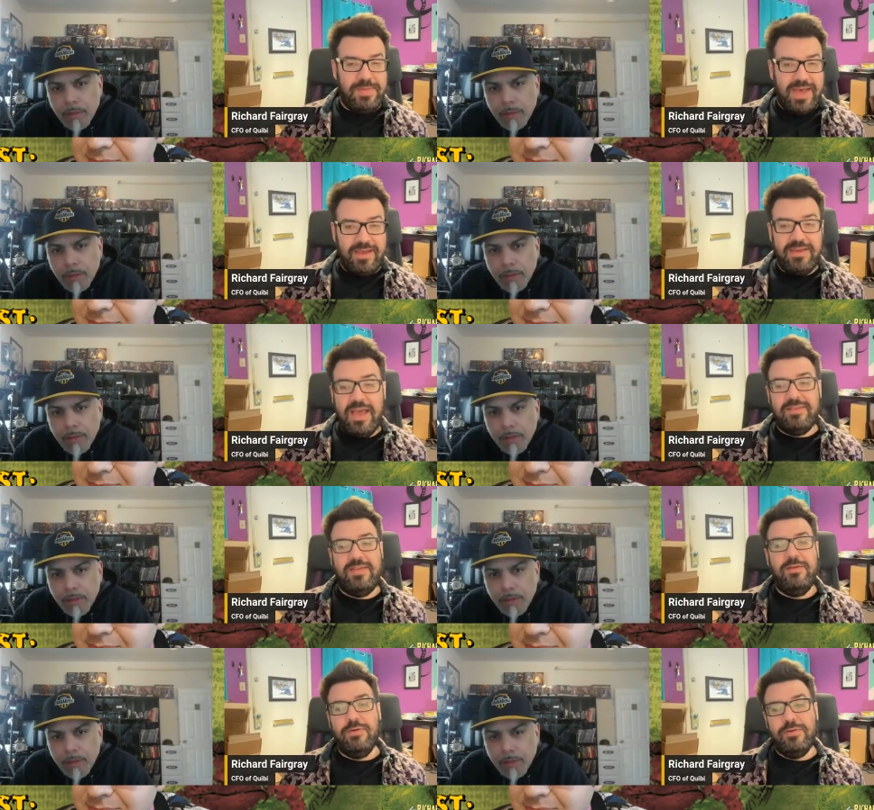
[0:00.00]
Speaker 1: back, as
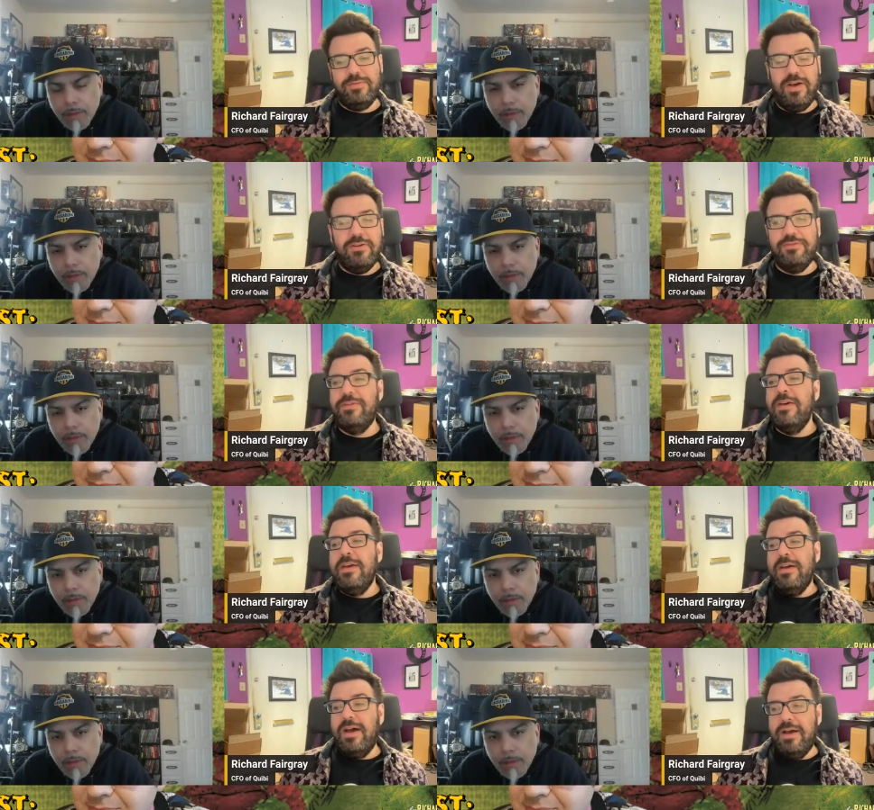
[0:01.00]
heroes of
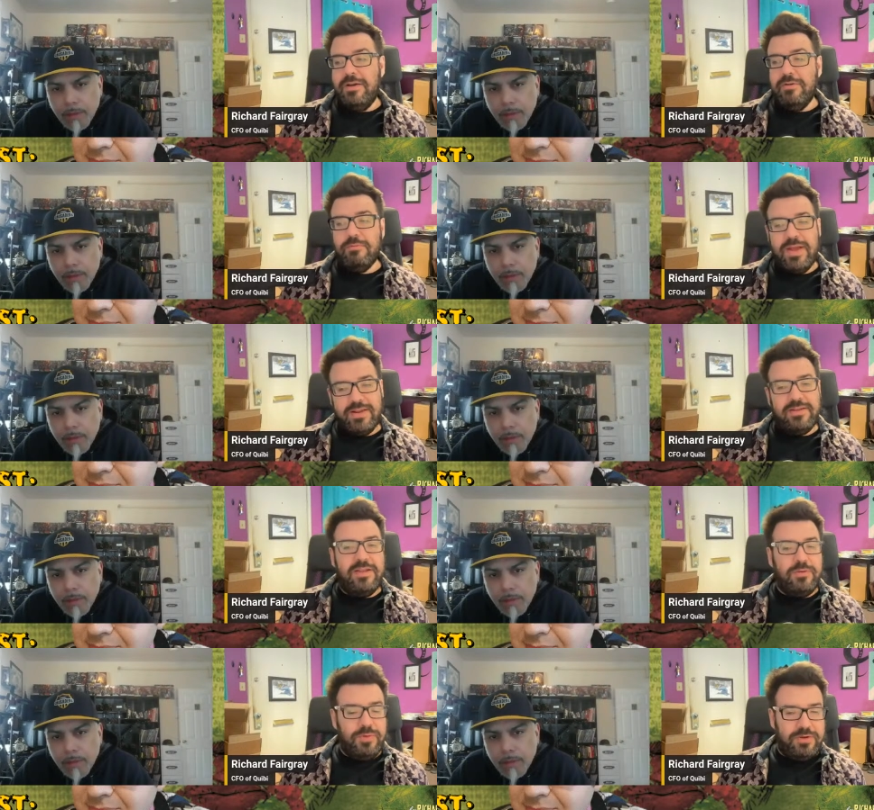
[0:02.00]
uh, Reddit
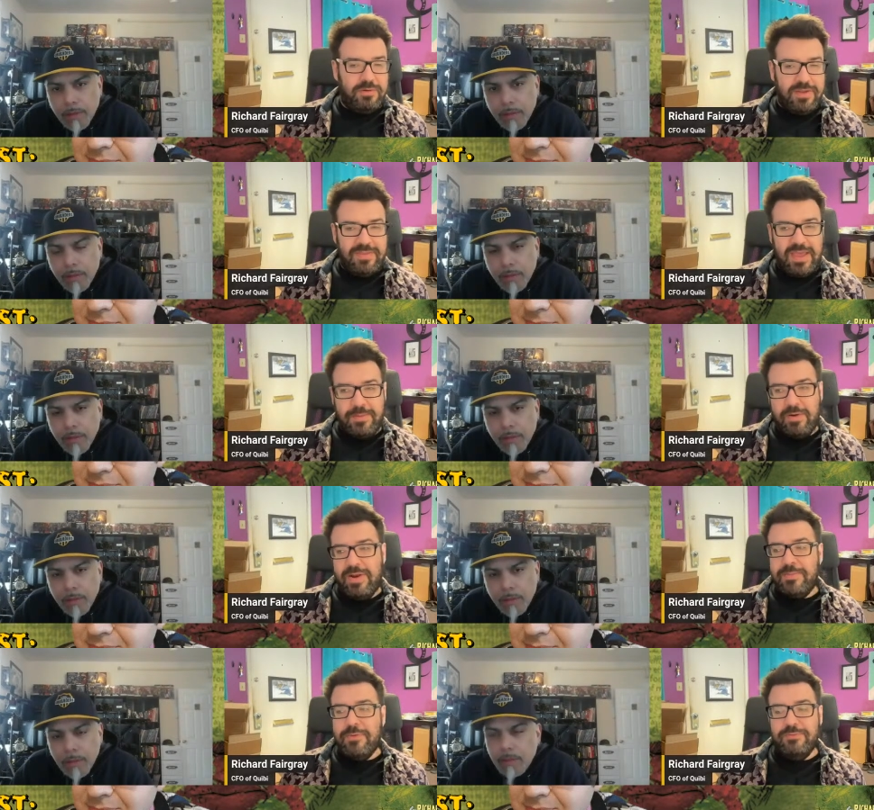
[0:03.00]
and Twitter and the
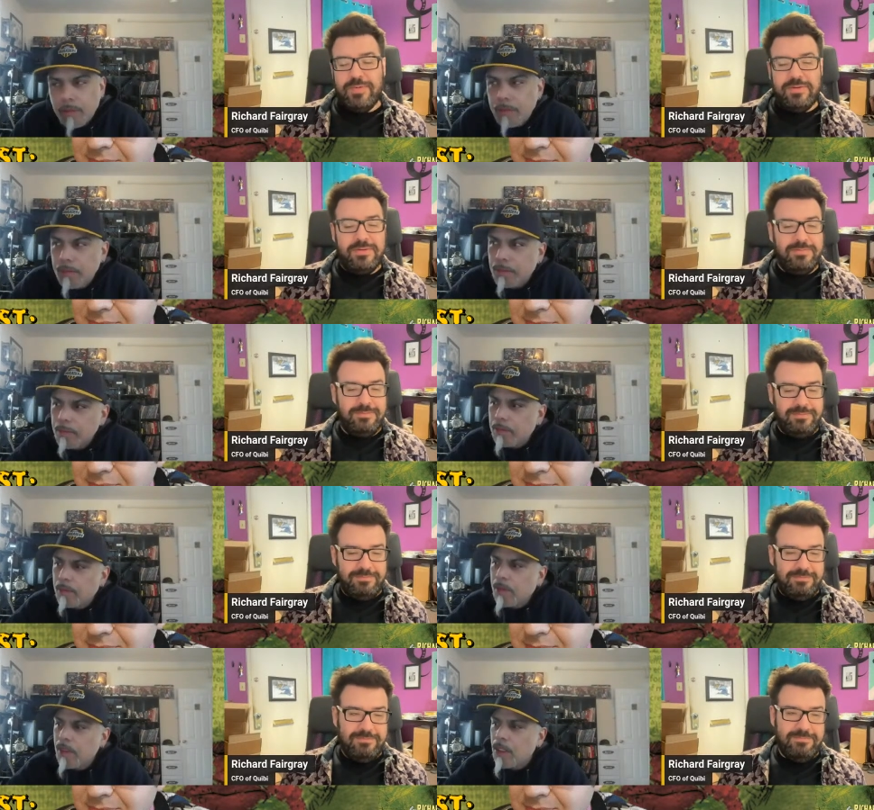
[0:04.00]
MRA movement.
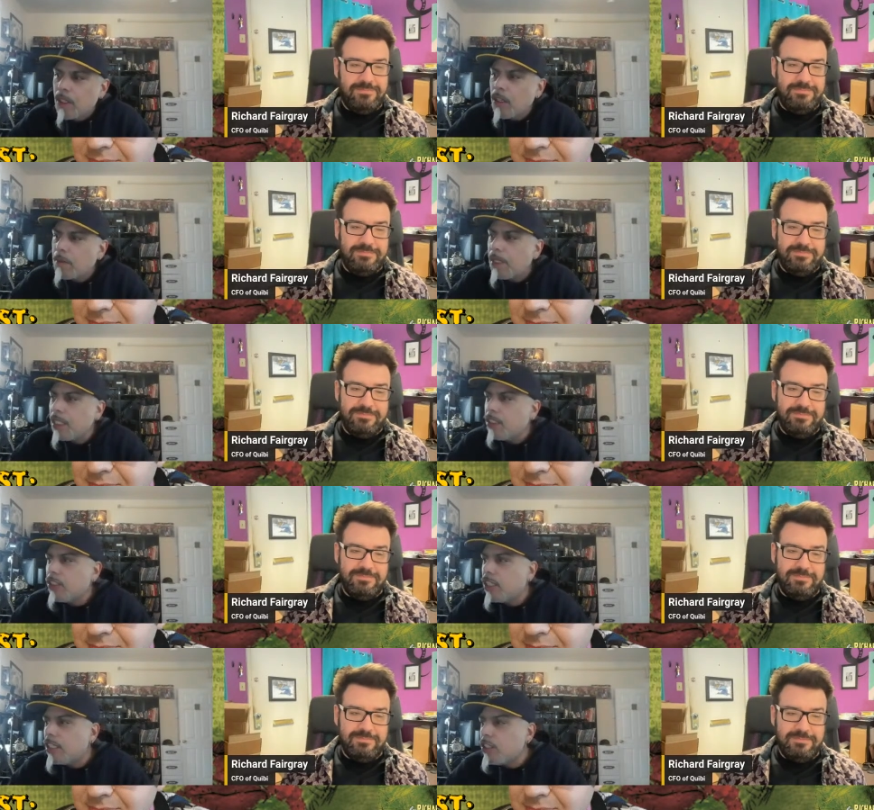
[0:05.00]
Oh,
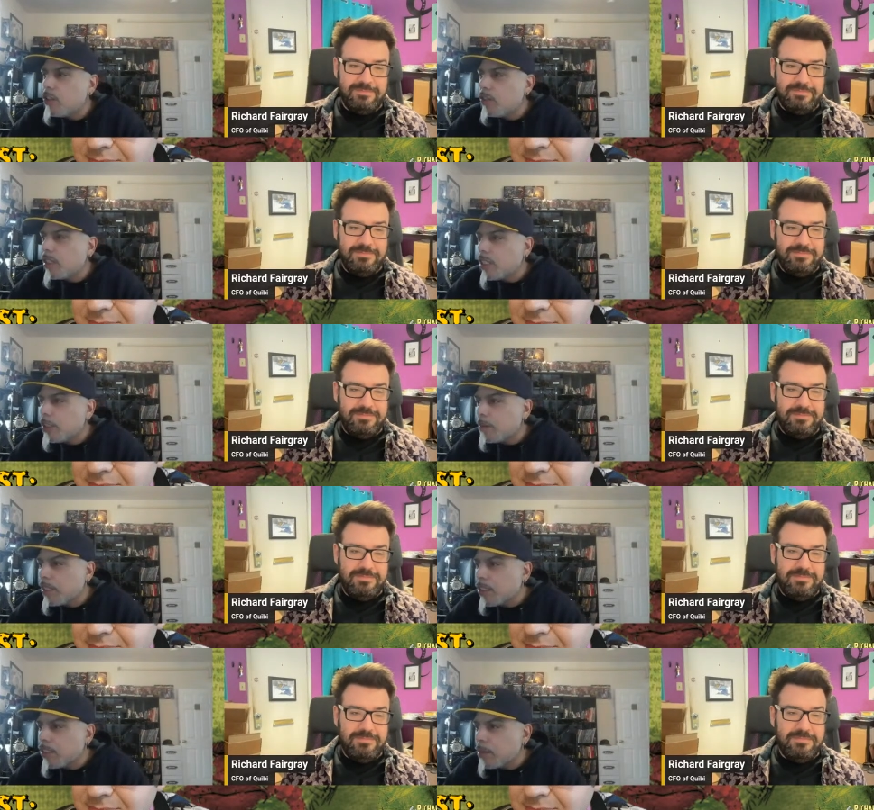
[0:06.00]
and,
Speaker 2: and you kill
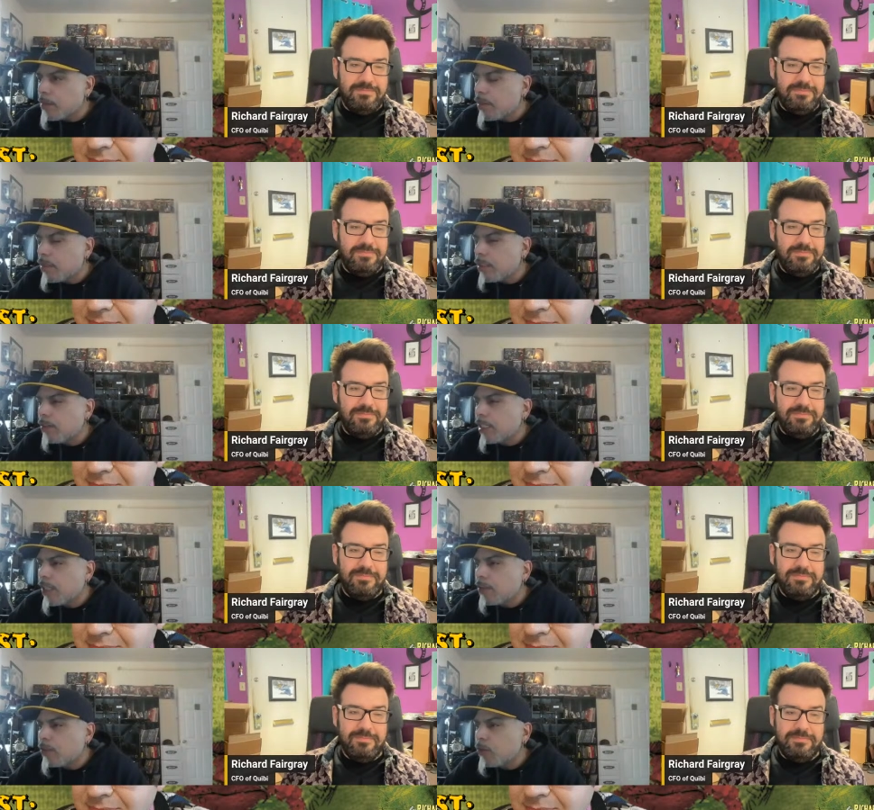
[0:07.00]
me because let me tell you when
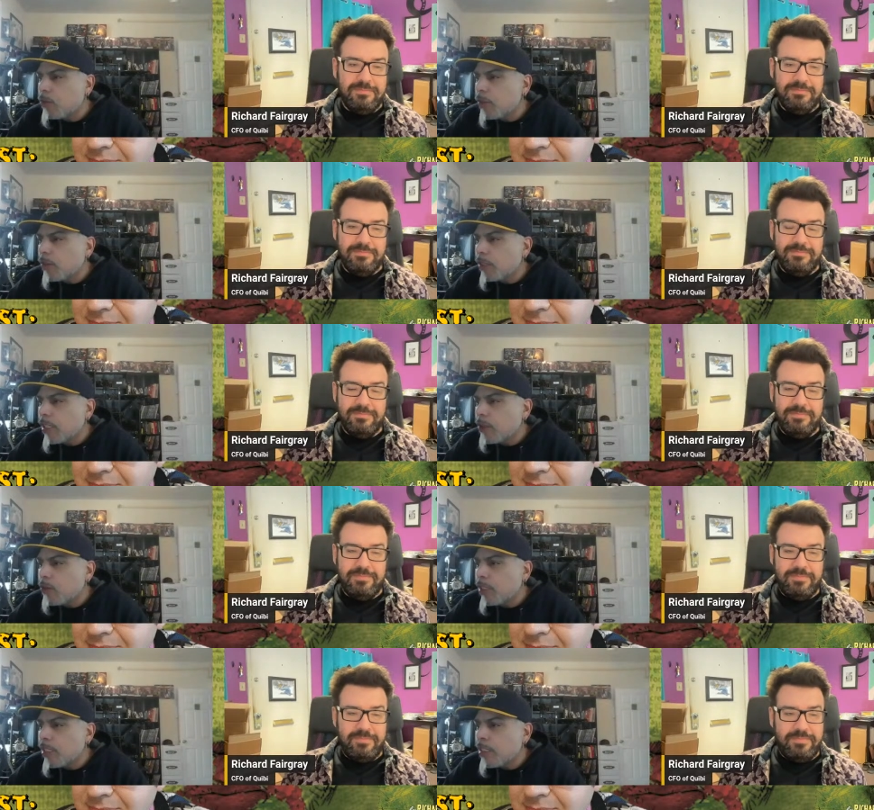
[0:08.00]
I was when I
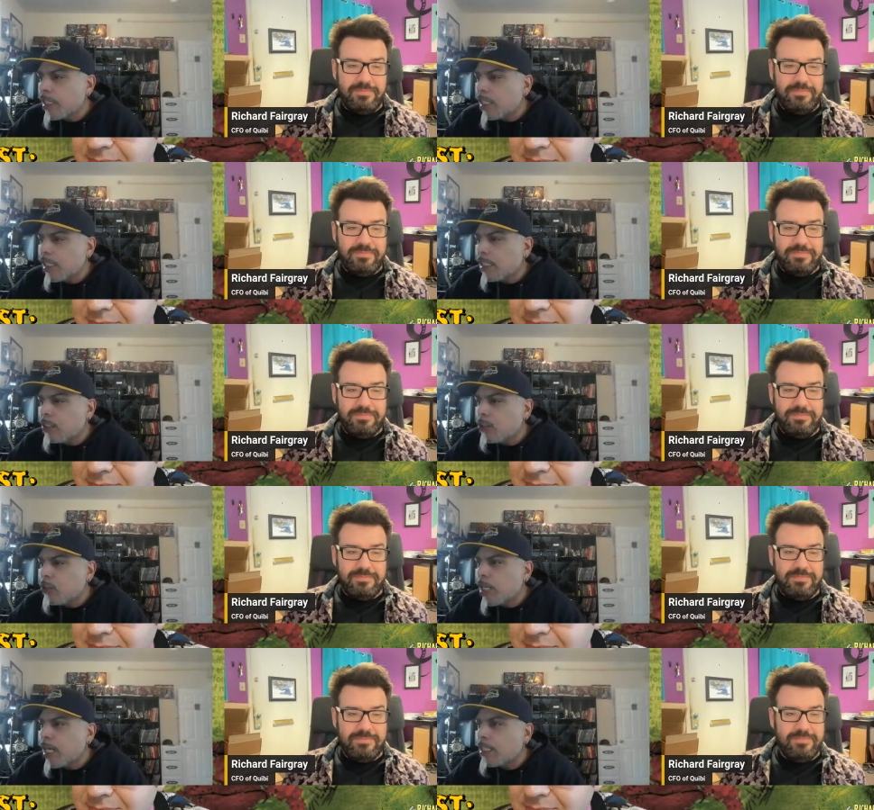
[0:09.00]
was reading, I gotta
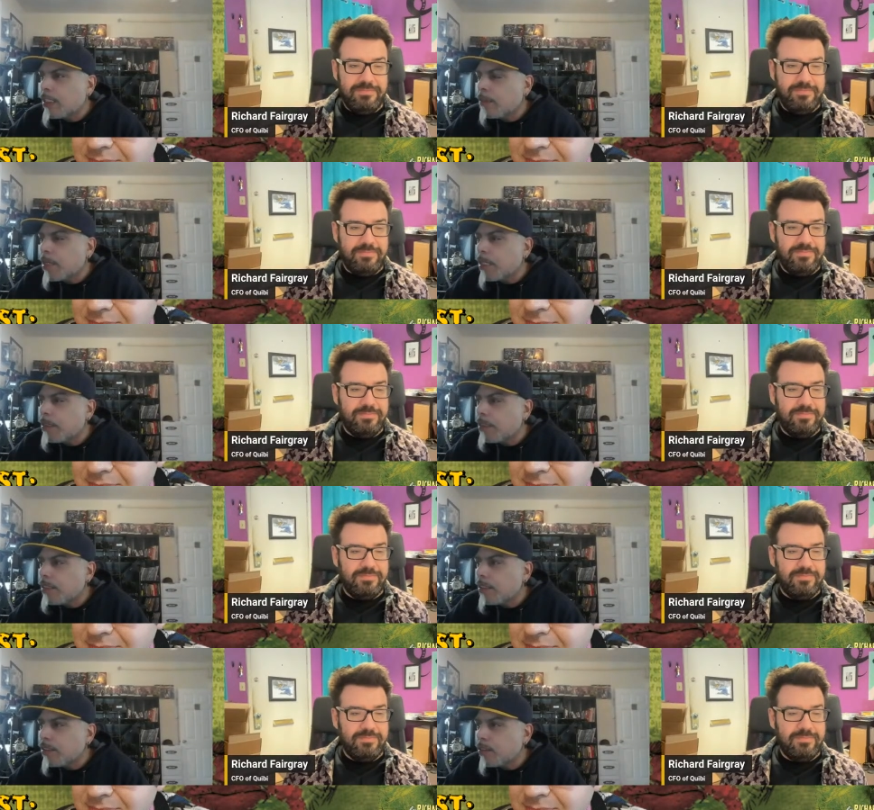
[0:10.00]
do ask about
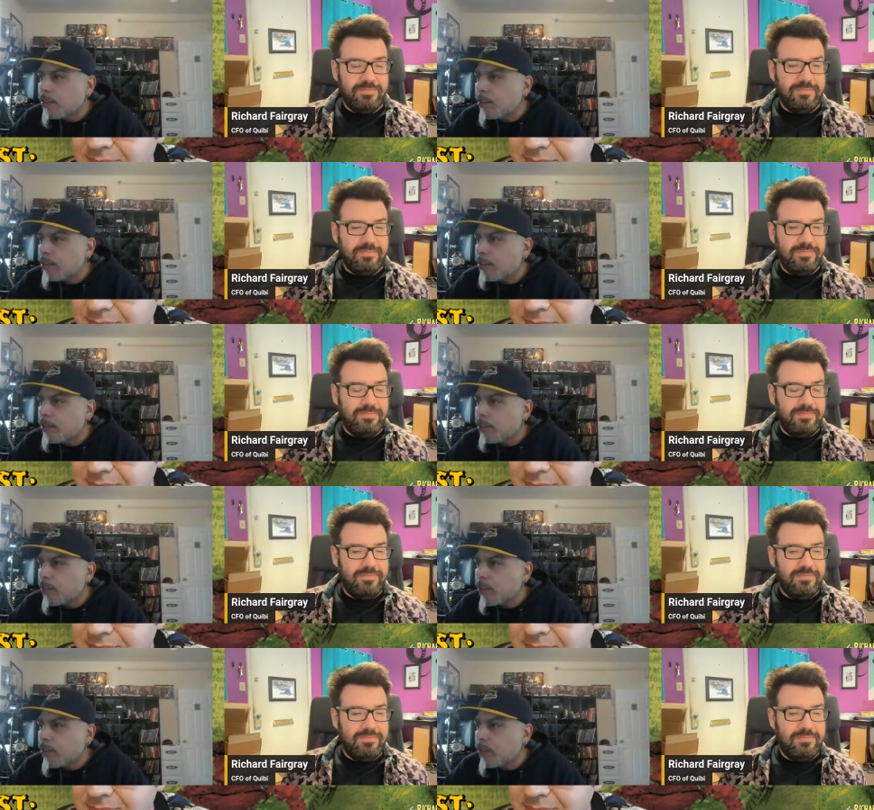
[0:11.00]
this though because you know